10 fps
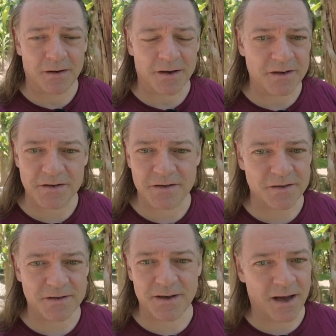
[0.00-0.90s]
It's
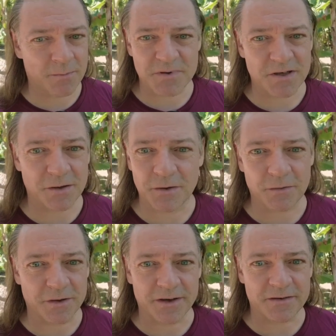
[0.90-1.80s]
just
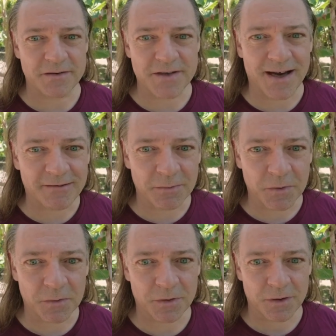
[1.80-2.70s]
absolutely
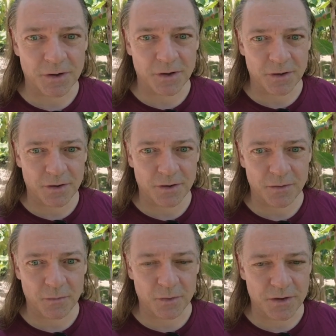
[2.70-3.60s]
terrible
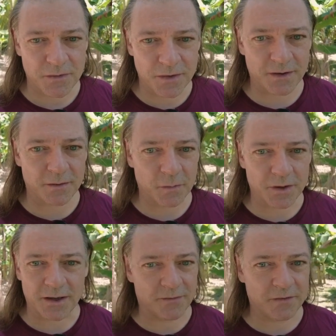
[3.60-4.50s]
when you think of what
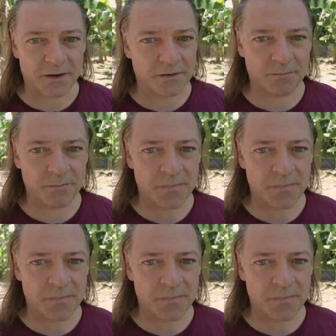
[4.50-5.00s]
they have done.